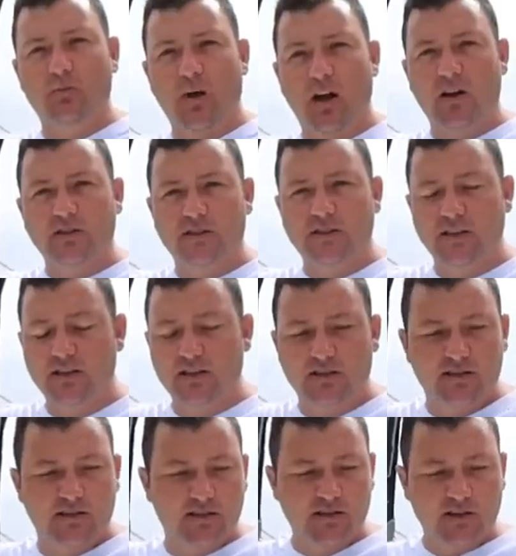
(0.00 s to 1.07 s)
bow
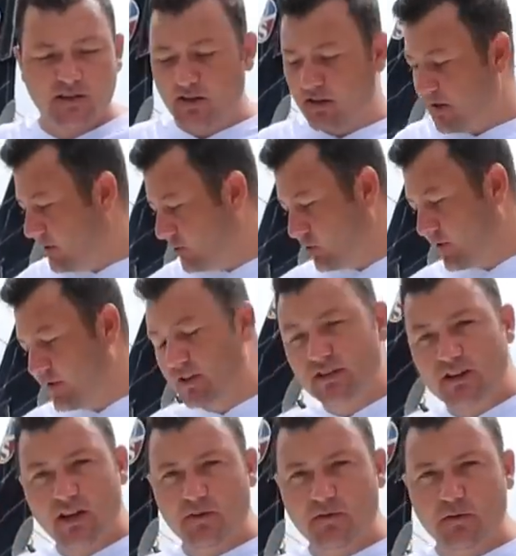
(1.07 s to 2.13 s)
seats, enjoying the
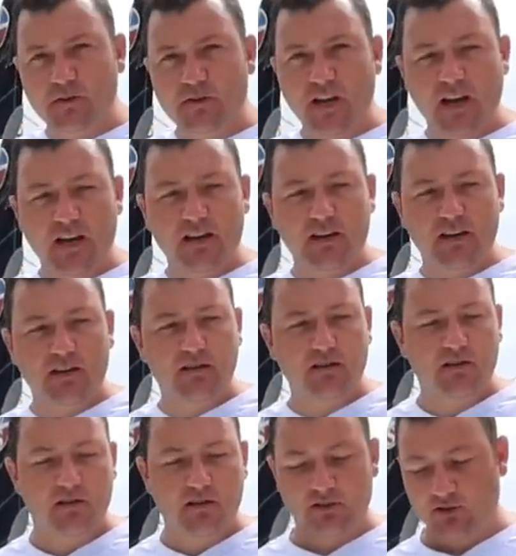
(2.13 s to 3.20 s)
deck for tanning,
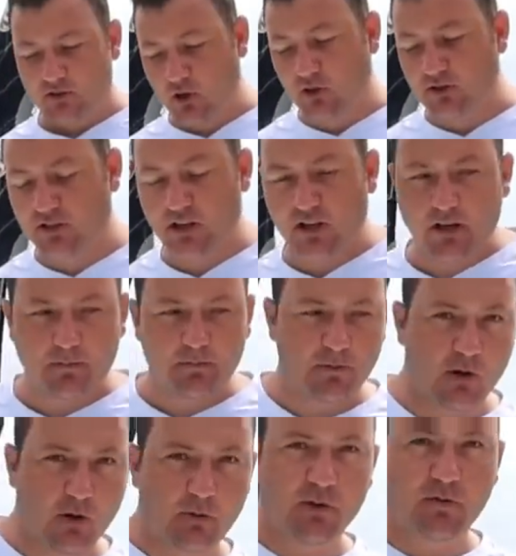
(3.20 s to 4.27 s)
non-slip,
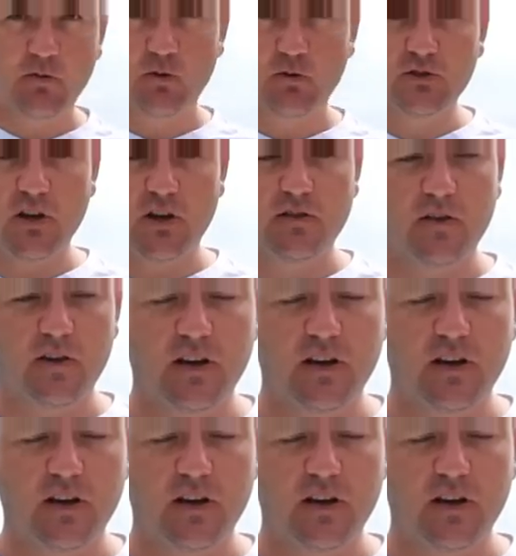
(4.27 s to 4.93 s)
nobody falls over